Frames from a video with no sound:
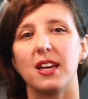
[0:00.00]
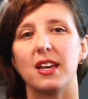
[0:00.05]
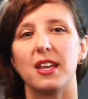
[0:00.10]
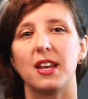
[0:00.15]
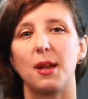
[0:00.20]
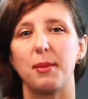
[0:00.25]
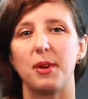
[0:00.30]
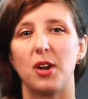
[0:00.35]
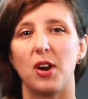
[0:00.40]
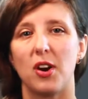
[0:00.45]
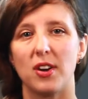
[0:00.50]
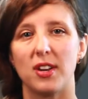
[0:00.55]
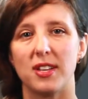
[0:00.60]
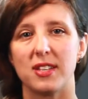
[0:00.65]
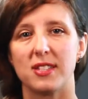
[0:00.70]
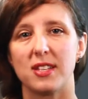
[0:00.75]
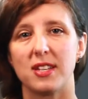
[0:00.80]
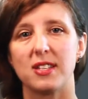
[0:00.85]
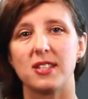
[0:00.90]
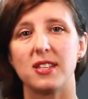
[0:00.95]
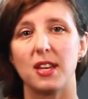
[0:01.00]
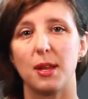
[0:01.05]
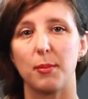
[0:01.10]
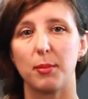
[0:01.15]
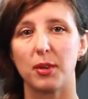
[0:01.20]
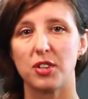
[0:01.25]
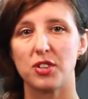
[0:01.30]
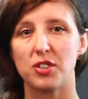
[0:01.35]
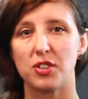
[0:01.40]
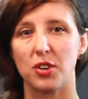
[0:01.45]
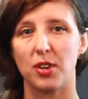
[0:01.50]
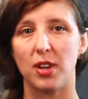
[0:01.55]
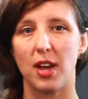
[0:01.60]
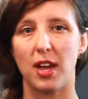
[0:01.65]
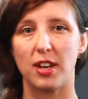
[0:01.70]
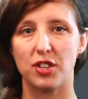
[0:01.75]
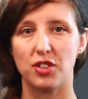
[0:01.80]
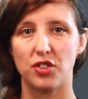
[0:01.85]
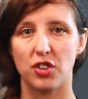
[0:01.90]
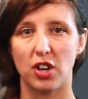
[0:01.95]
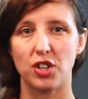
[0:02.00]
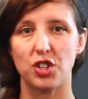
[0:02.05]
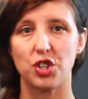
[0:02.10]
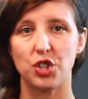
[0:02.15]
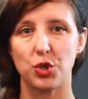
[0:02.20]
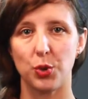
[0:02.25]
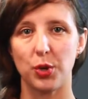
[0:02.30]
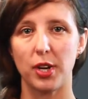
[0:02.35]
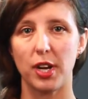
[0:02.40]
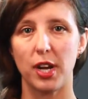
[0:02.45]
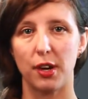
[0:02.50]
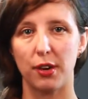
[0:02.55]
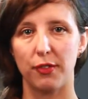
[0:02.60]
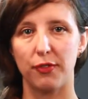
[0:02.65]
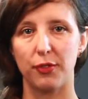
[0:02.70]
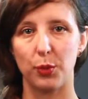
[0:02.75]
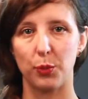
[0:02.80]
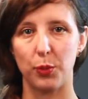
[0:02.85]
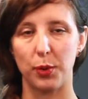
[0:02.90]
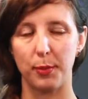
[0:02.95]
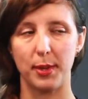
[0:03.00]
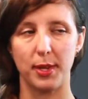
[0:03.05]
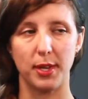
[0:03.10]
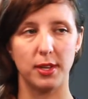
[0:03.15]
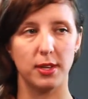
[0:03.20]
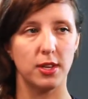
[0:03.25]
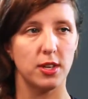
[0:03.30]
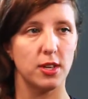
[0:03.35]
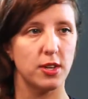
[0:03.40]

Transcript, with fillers: and I'm an artist, and today I'm going to show you how to draw short hair for women.